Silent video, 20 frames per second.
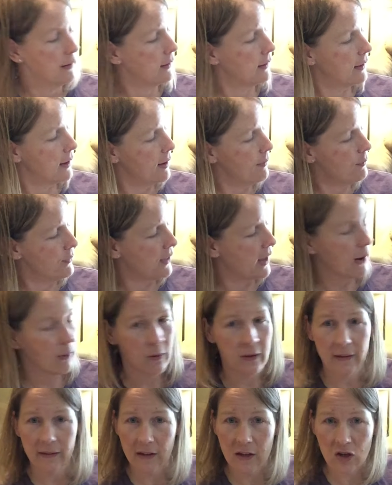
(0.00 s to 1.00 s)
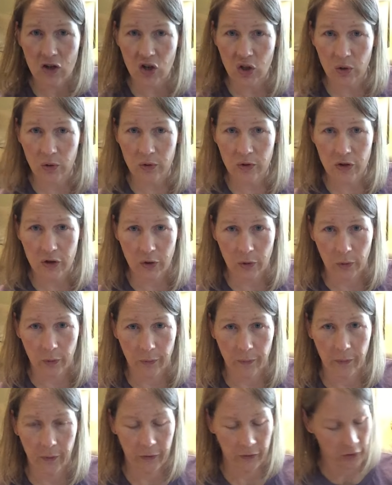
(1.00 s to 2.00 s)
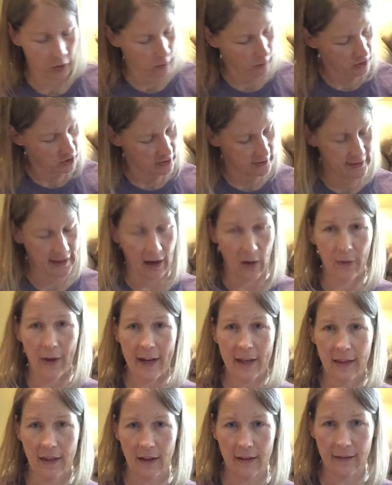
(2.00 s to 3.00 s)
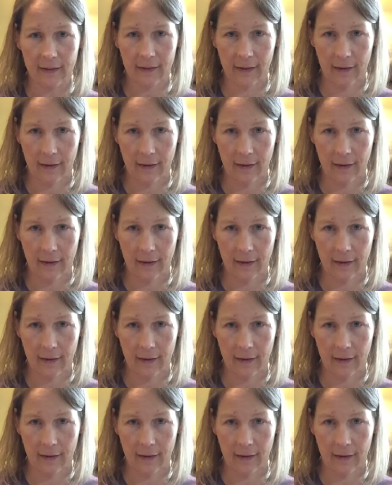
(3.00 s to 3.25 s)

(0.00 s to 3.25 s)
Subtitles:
Yep, that one's in tune too. So it should sound like this.